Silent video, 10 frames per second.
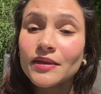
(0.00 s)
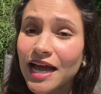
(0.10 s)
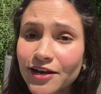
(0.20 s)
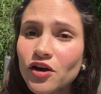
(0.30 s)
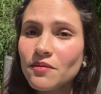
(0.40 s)

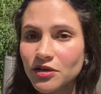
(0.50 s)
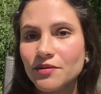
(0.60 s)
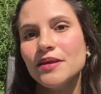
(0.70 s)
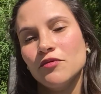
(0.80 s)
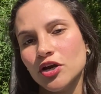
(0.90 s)
I know I'm gonna
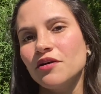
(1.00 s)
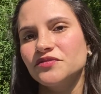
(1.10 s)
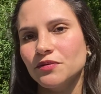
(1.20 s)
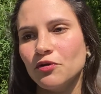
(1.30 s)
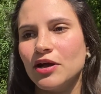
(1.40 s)
be more
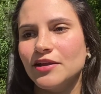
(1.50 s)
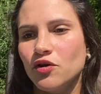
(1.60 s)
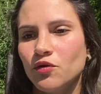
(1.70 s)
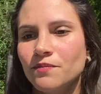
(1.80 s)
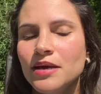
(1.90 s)
comfortable at
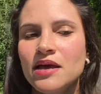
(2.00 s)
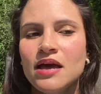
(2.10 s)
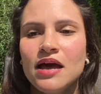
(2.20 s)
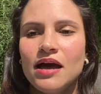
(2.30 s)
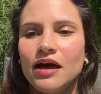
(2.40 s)
home.
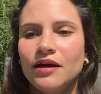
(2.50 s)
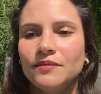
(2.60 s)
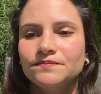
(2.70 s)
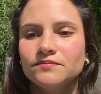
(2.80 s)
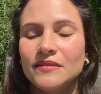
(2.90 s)

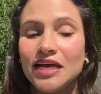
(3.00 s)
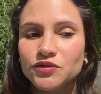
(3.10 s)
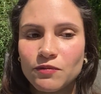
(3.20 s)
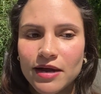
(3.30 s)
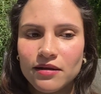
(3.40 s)
As
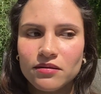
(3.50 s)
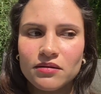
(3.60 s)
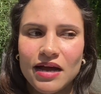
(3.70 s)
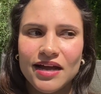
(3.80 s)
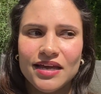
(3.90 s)
well,
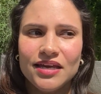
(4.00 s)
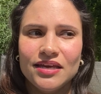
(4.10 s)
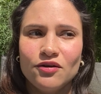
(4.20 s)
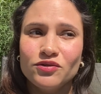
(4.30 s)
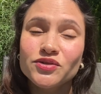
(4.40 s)

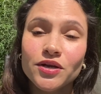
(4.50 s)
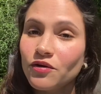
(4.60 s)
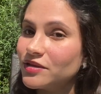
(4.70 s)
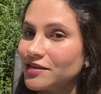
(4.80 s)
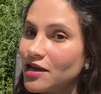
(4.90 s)
I also
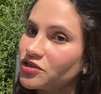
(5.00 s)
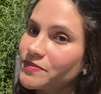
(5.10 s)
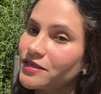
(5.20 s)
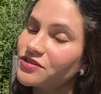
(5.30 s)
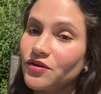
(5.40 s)
know that the
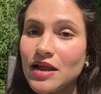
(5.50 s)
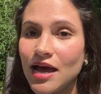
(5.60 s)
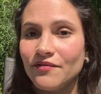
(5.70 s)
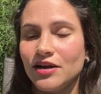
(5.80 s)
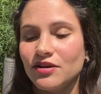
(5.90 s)
hospitals don't
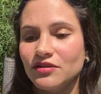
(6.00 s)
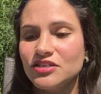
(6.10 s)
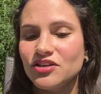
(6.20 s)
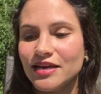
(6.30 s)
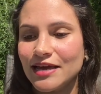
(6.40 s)
have air
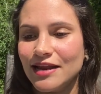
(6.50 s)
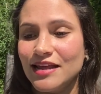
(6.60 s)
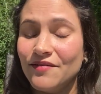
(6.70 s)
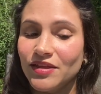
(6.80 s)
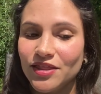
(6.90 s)
conditioning, and
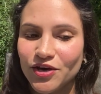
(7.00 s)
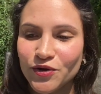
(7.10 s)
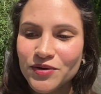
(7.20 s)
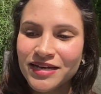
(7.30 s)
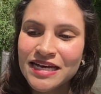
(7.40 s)
even
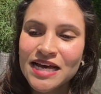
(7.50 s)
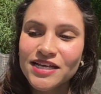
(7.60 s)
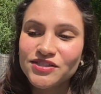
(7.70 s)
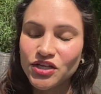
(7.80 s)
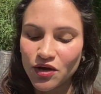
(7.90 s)
though
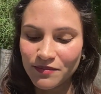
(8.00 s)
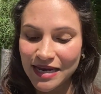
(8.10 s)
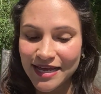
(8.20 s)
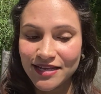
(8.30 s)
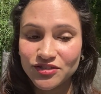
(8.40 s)
some
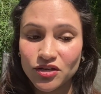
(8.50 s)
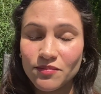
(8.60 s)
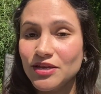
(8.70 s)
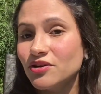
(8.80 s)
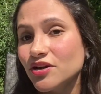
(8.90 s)
ladies told me you're